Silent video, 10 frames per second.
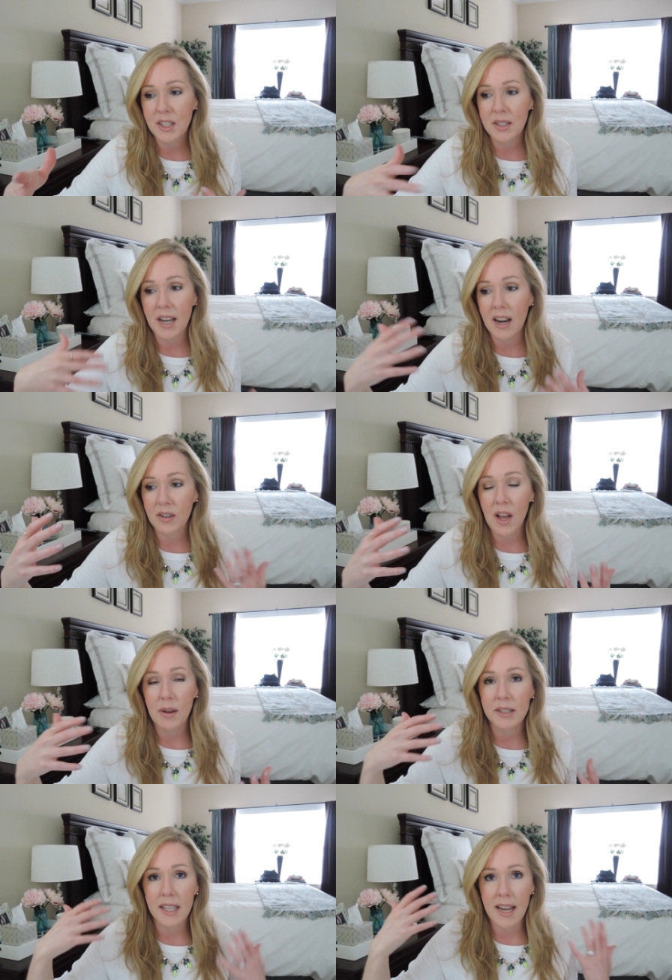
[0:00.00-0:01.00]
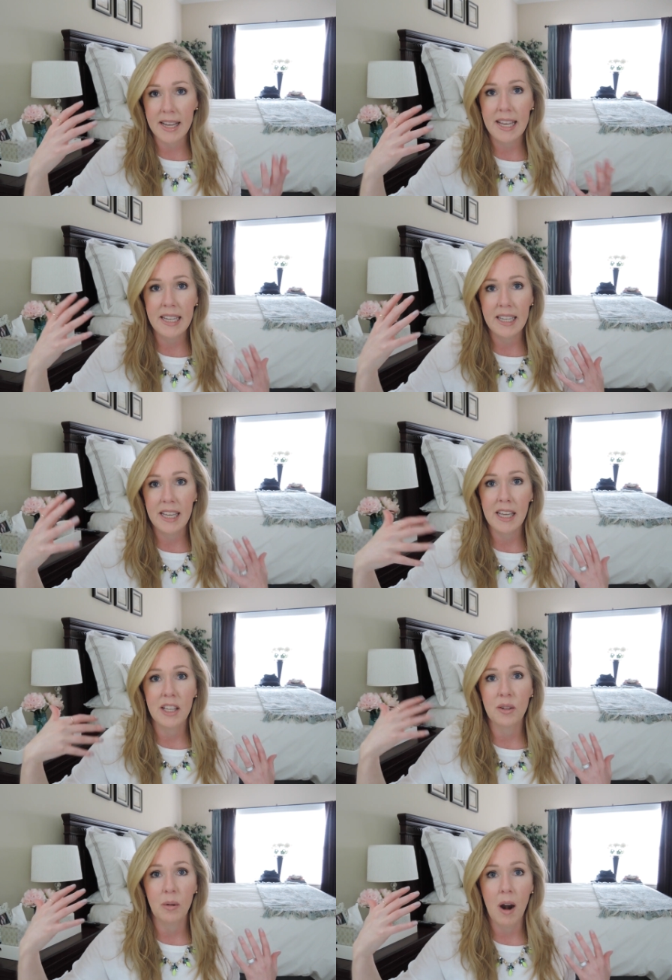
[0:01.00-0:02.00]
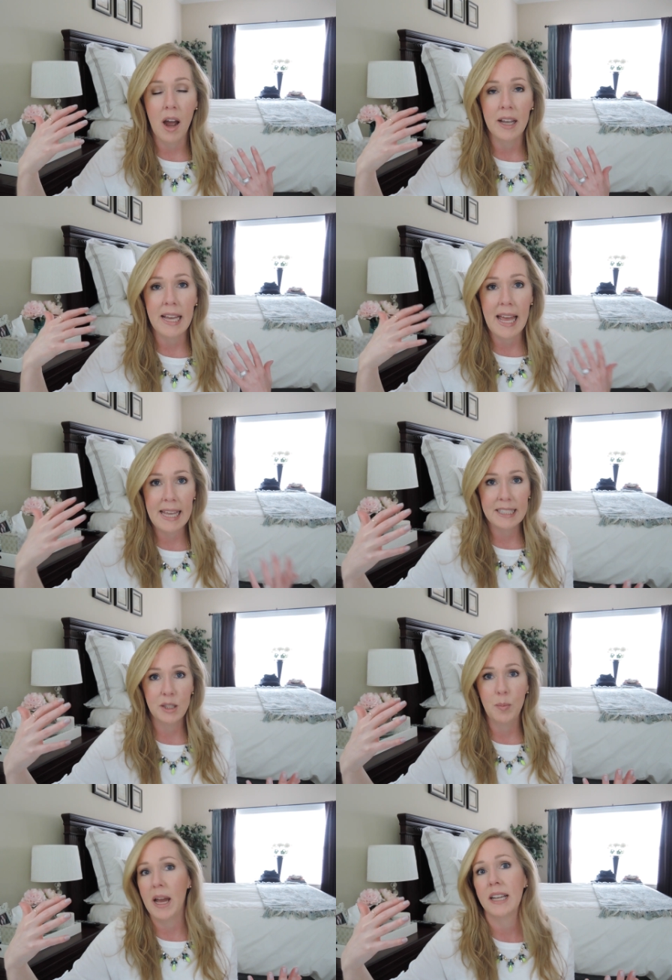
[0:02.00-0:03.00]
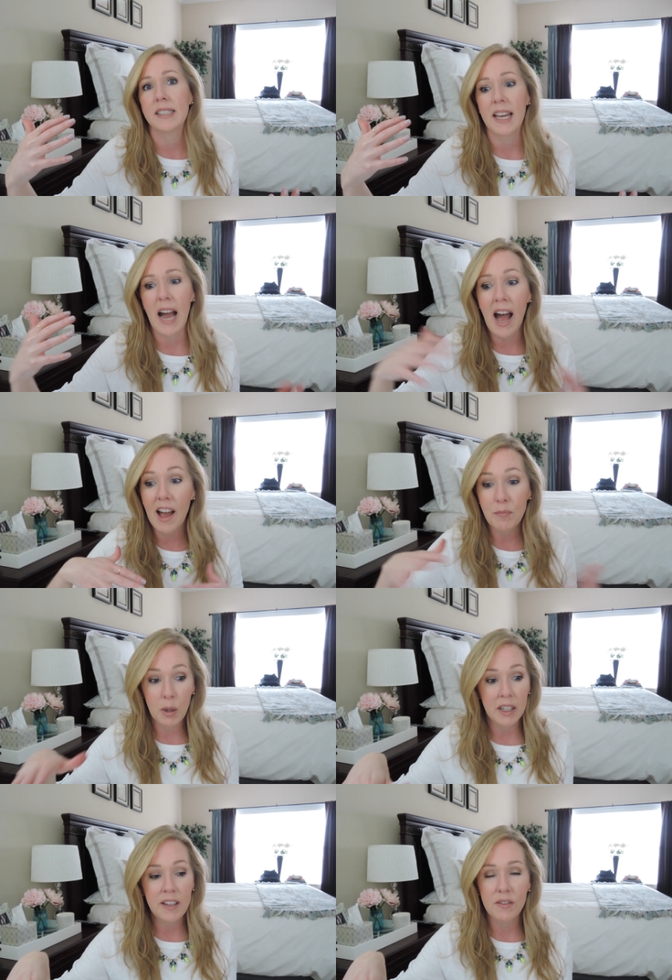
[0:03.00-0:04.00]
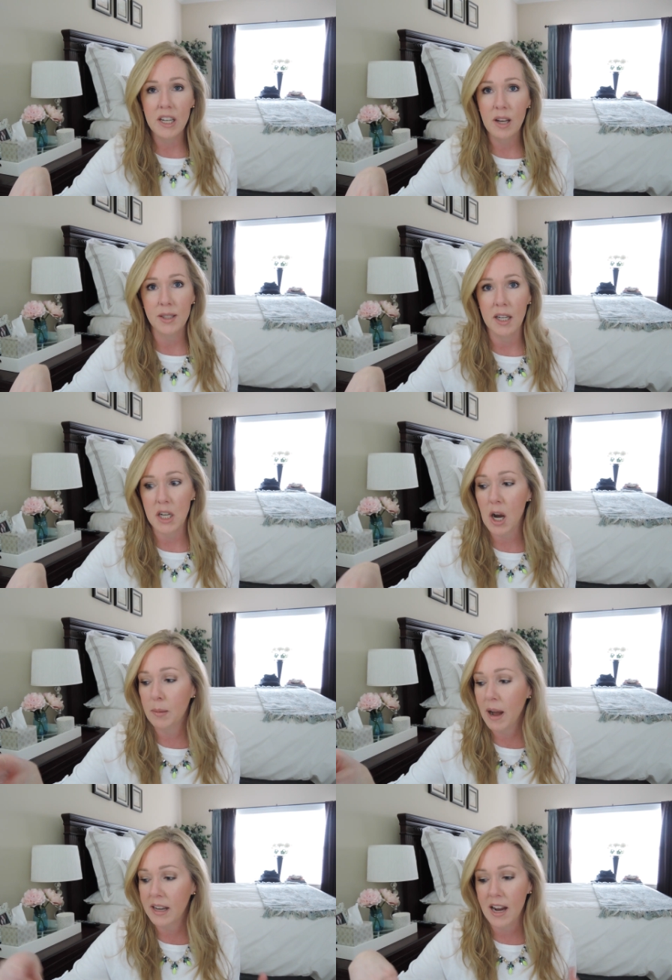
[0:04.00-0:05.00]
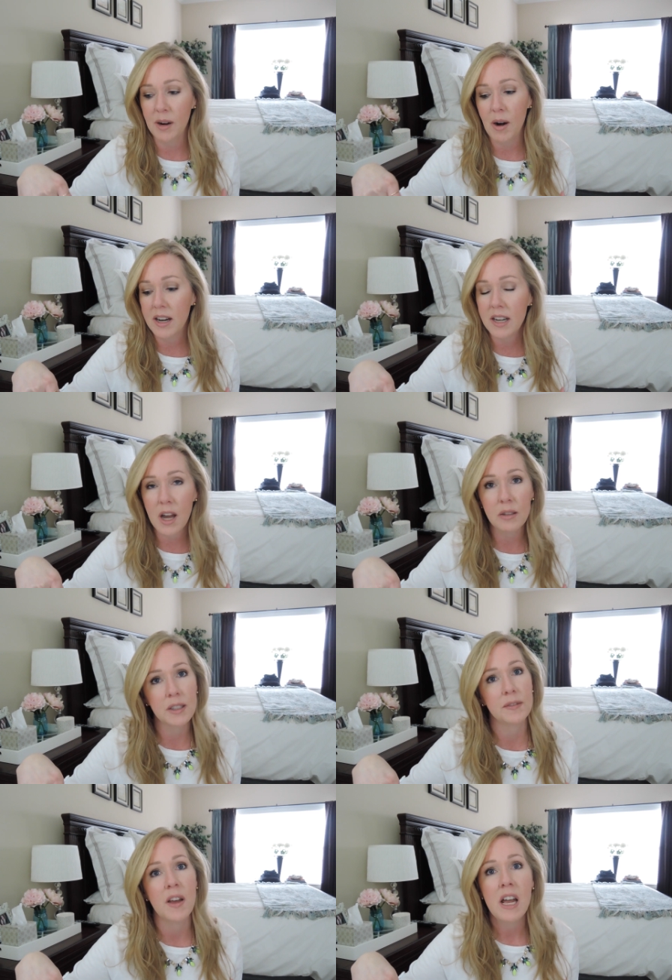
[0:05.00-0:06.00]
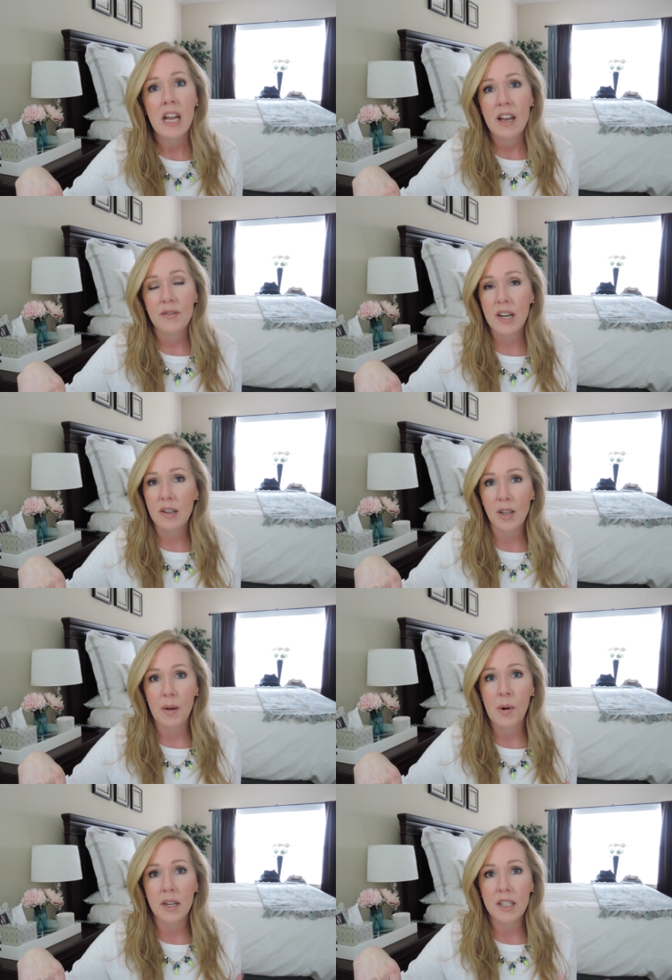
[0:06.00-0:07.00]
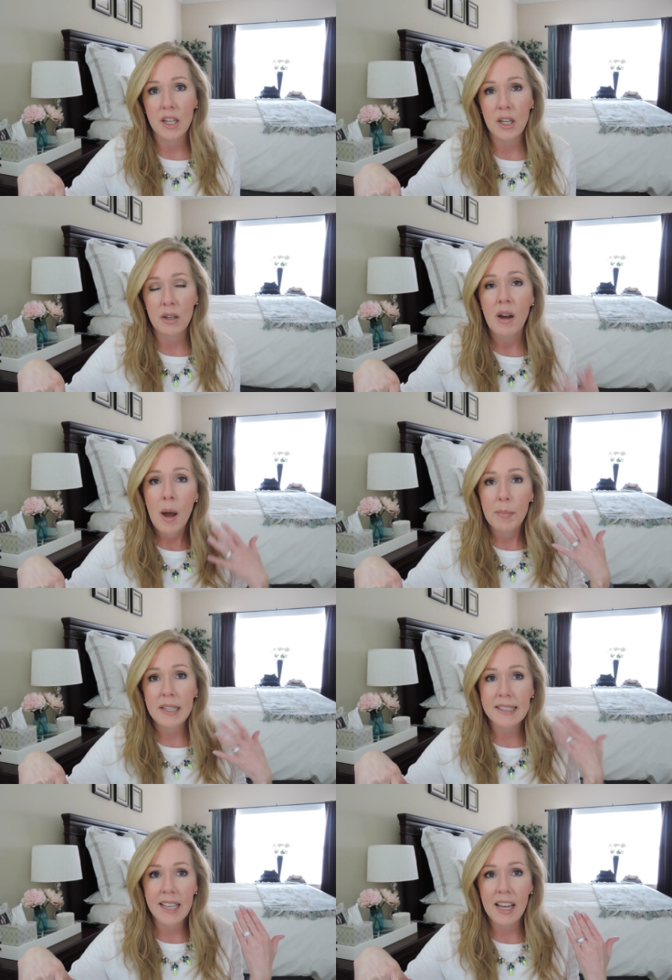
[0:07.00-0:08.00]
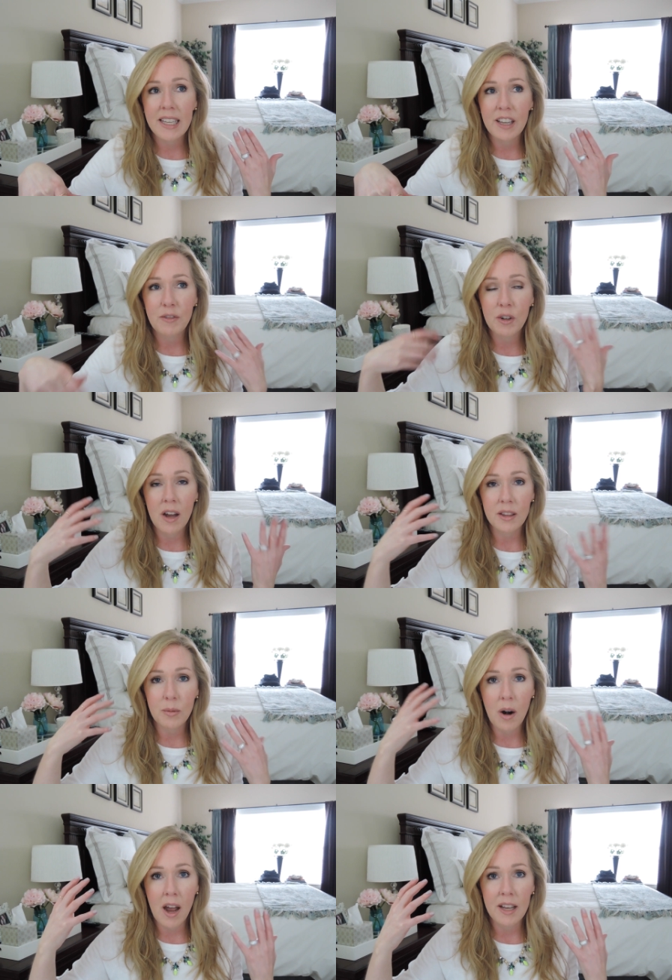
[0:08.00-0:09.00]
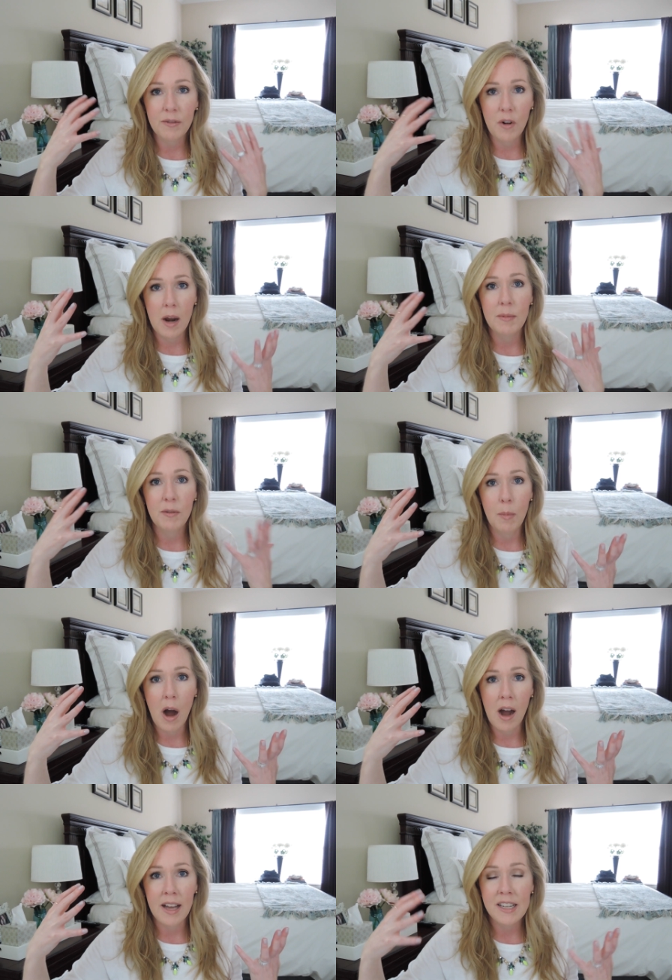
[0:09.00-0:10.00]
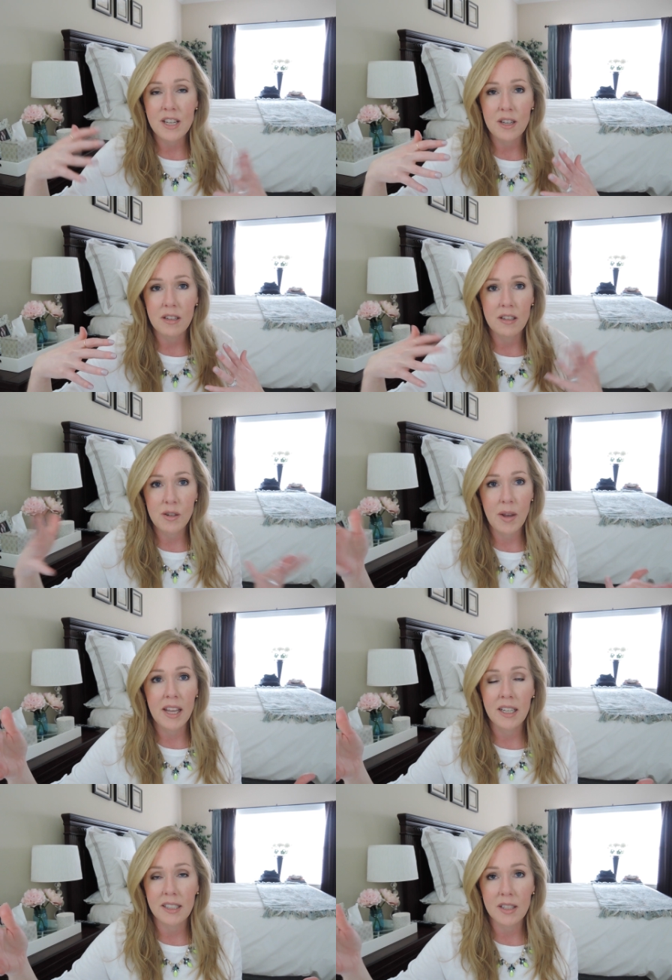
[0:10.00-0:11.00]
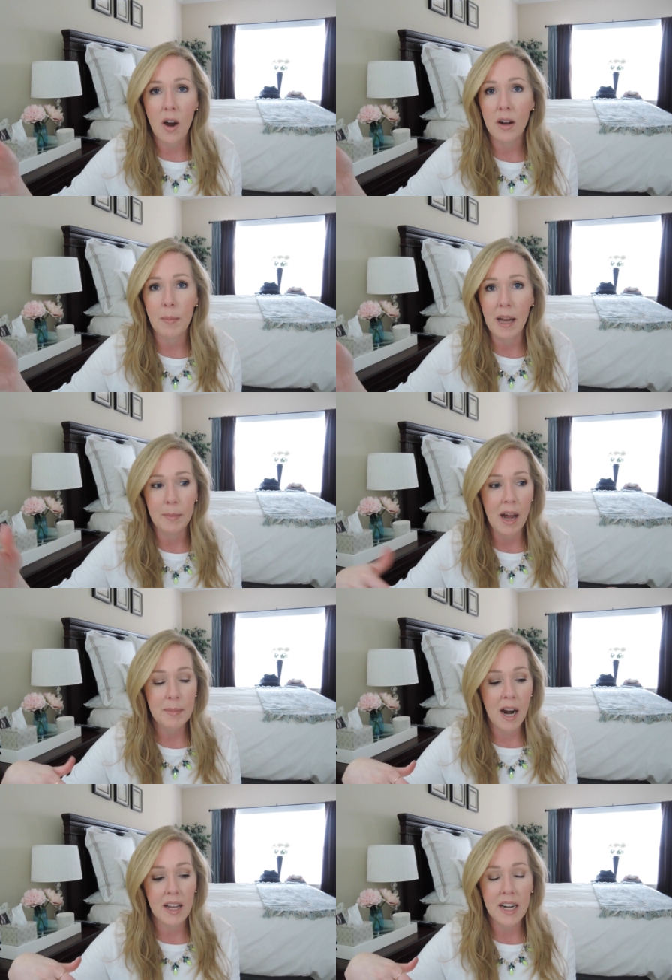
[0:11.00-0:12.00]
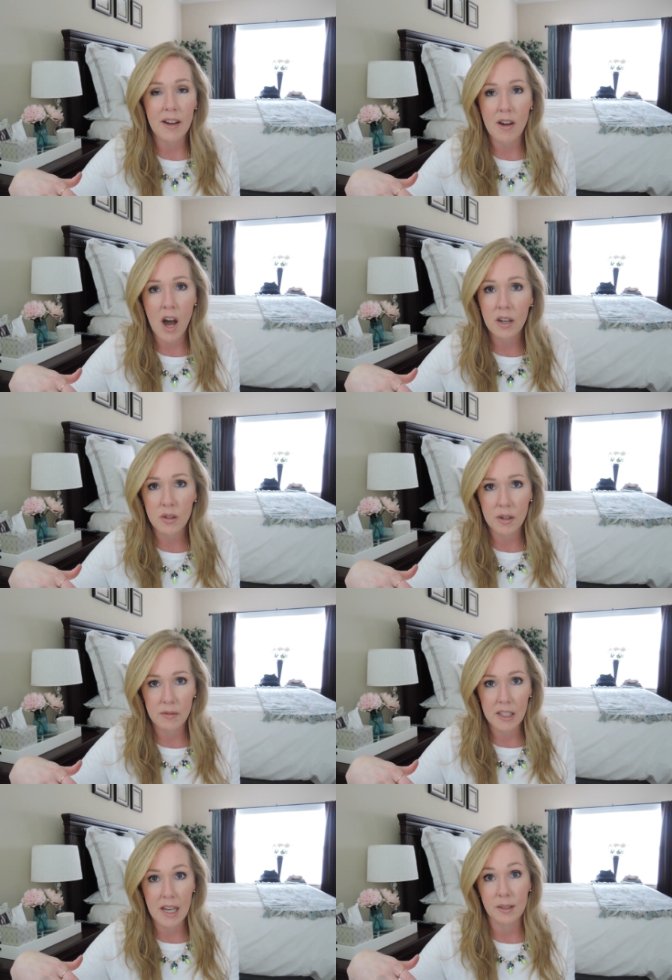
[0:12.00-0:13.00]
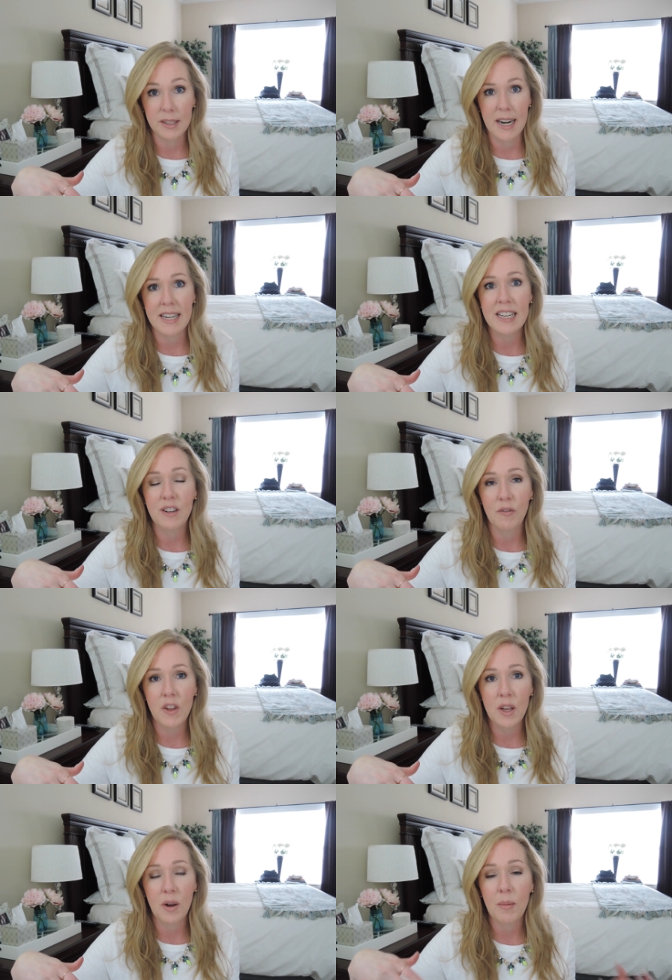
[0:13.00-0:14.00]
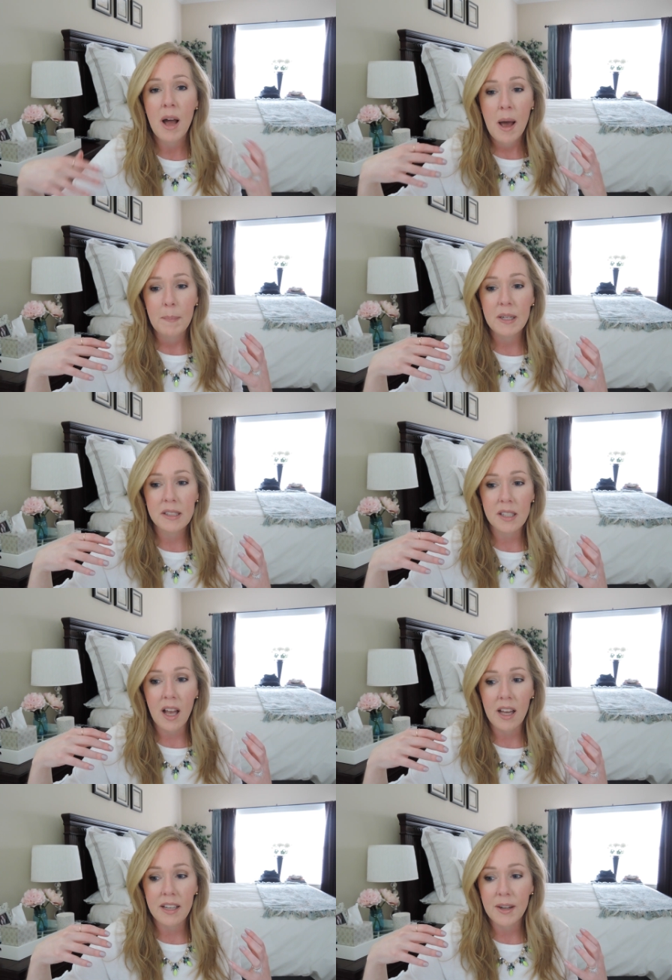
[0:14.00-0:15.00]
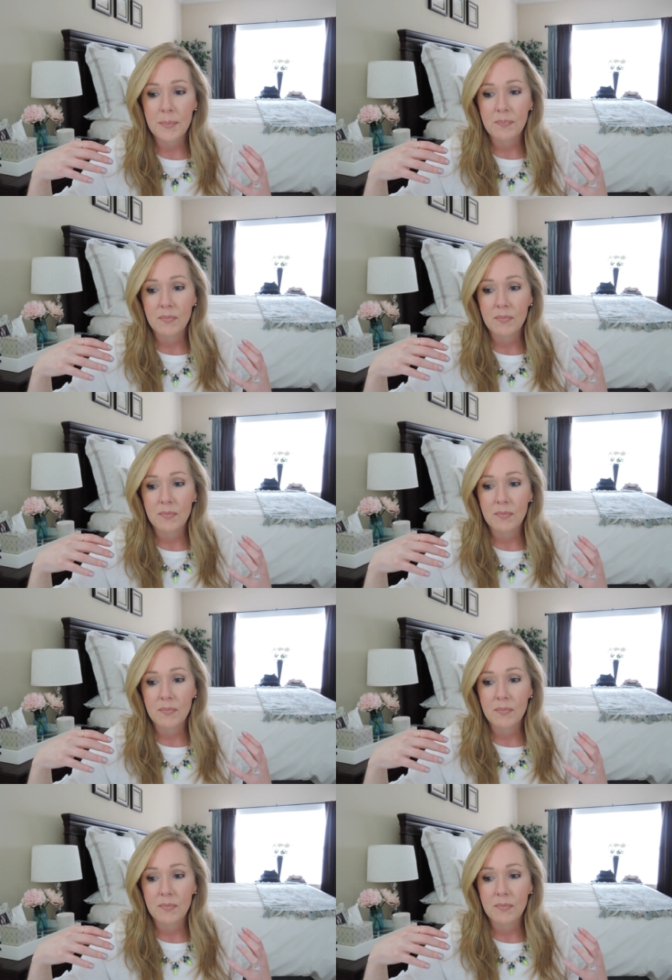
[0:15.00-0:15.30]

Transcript: just, I don't know. It's like I can't get in the right headspace. Like, I have plenty of videos I talk about and I write notes of videos I want to do, but it's like if you're not in the right frame of mind, you can't talk about them. I mean, I could have a hundred videos that I need to film, but it's like,